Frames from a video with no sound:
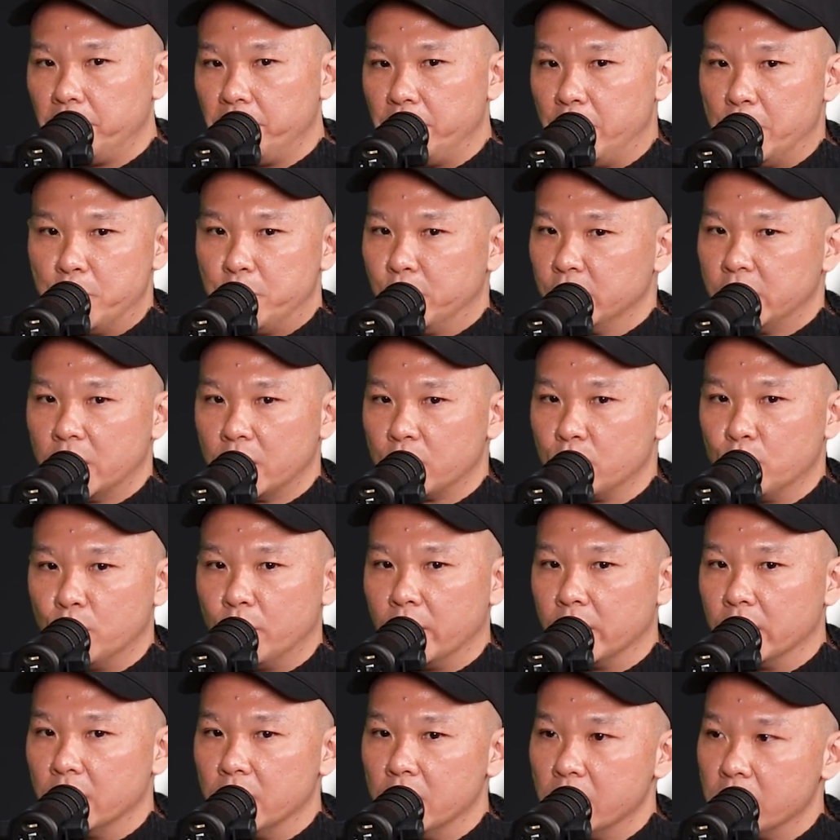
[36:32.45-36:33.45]
People just don't
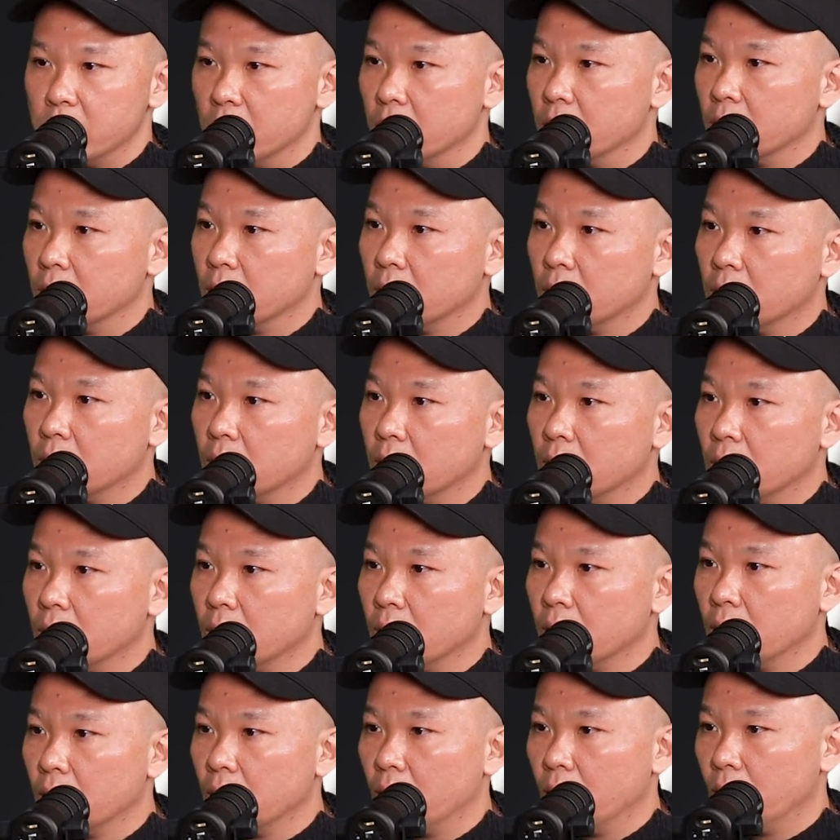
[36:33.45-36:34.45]
want to listen.
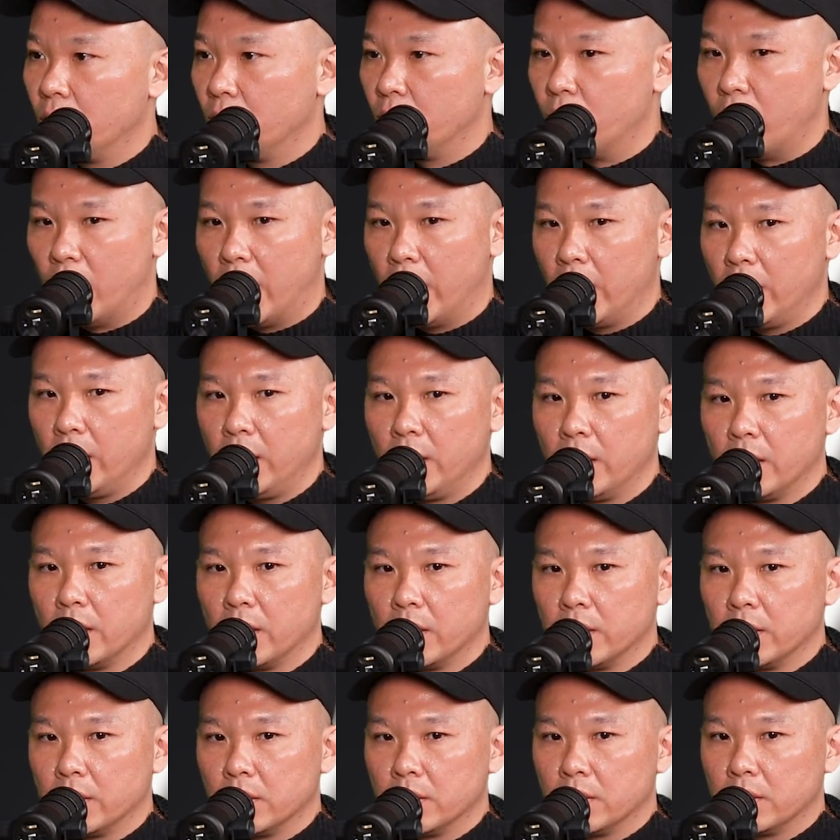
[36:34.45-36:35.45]
Why?
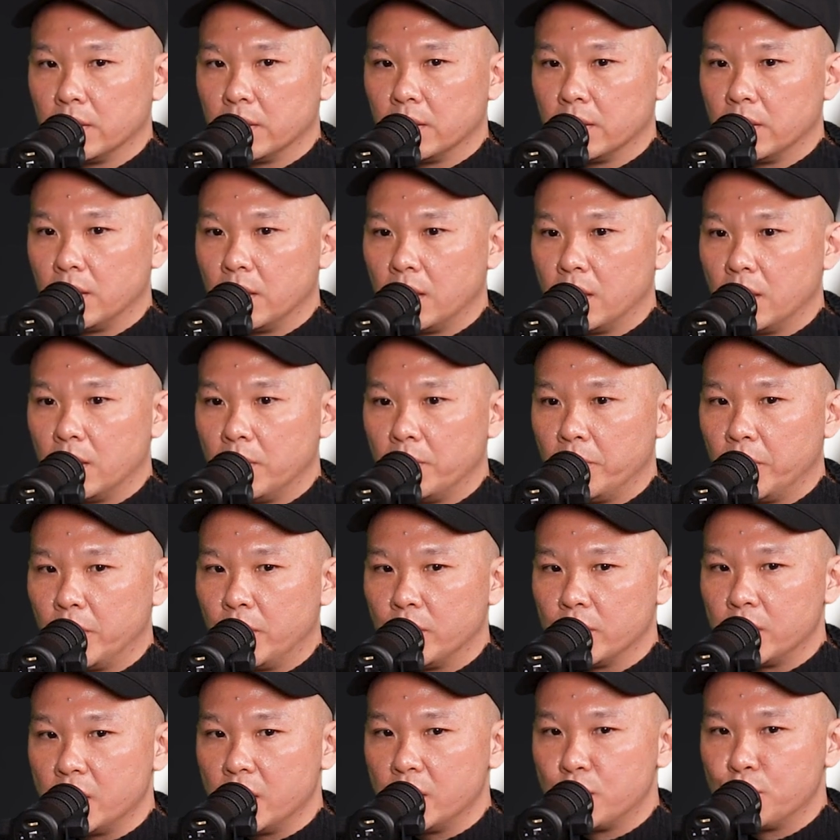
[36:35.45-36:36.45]

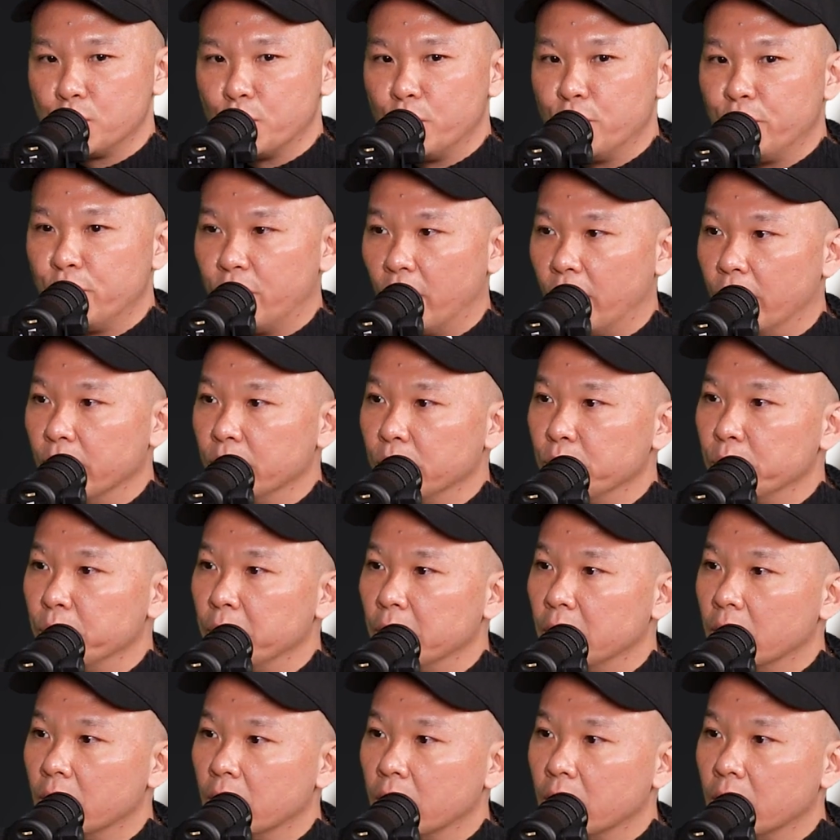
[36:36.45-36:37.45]
Because it's so foreign to
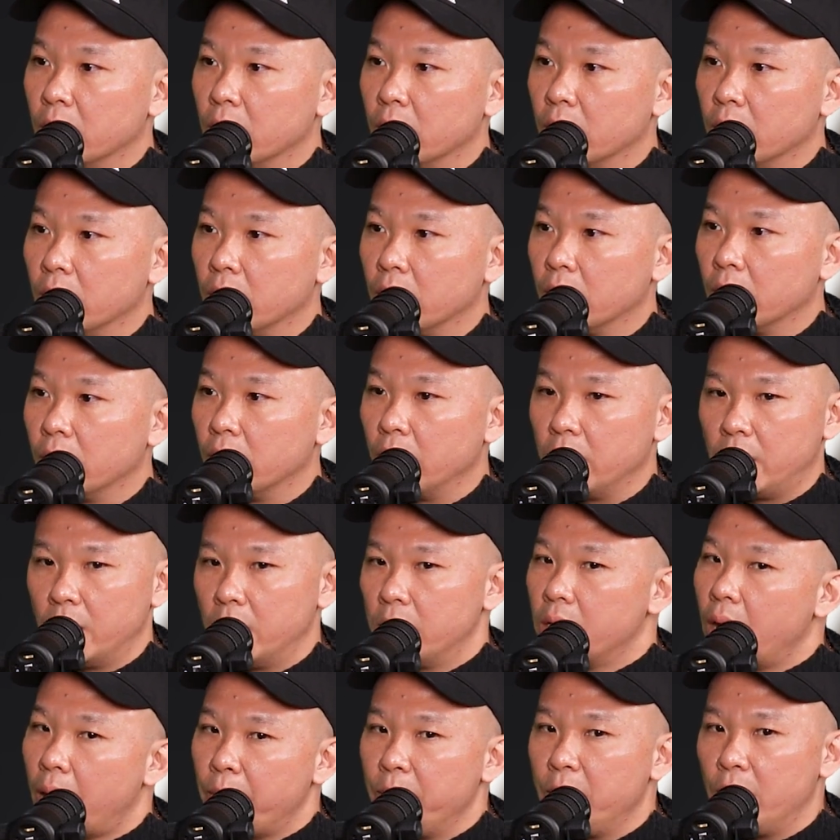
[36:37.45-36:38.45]
me.
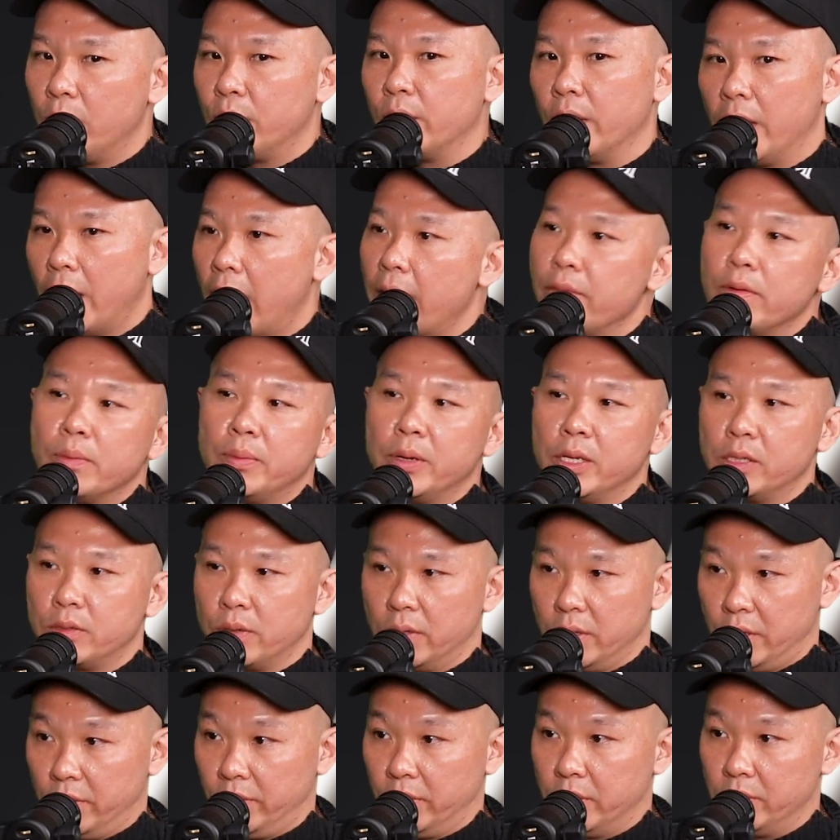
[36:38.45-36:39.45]
I mean, okay, everybody's
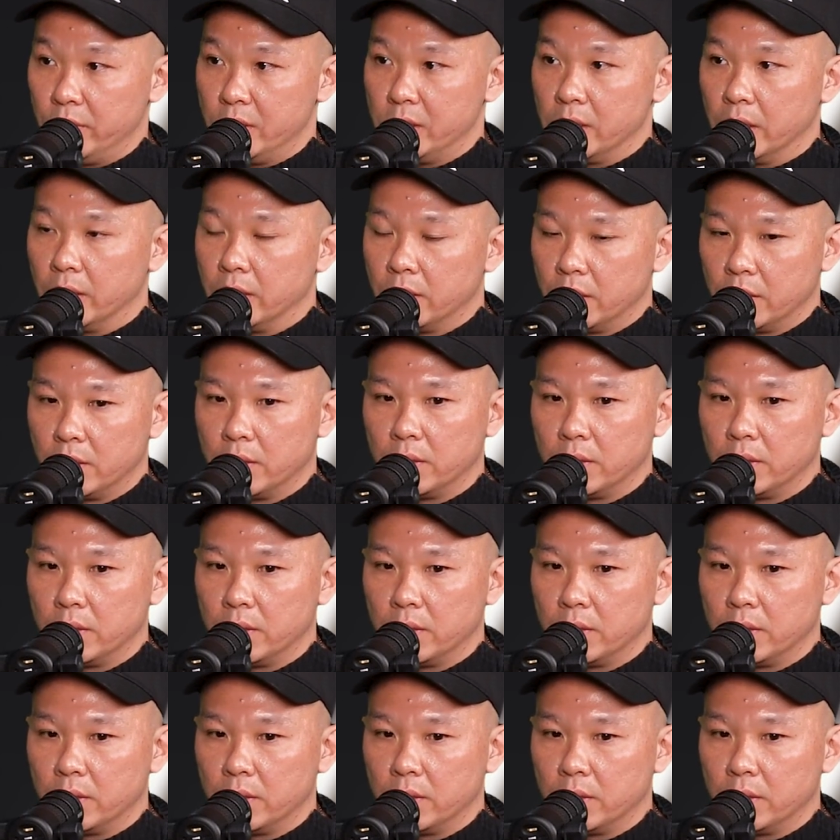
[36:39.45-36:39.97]
got a different reason.